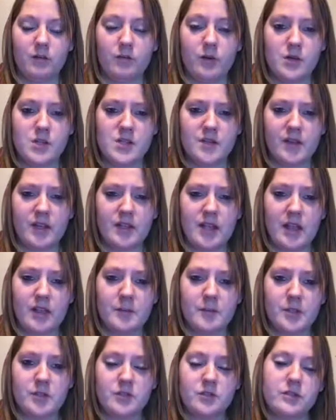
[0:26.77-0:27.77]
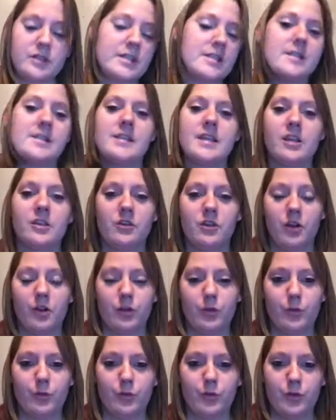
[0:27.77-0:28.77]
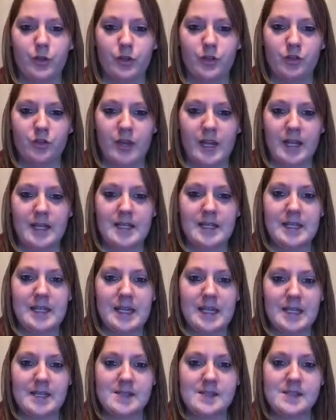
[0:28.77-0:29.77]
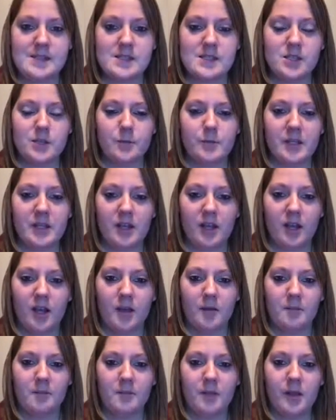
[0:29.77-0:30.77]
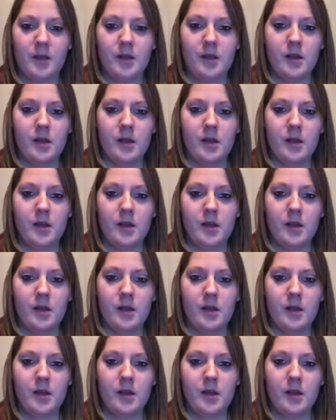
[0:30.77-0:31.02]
Roosevelt Elementary's kindergarten through third grade needs to become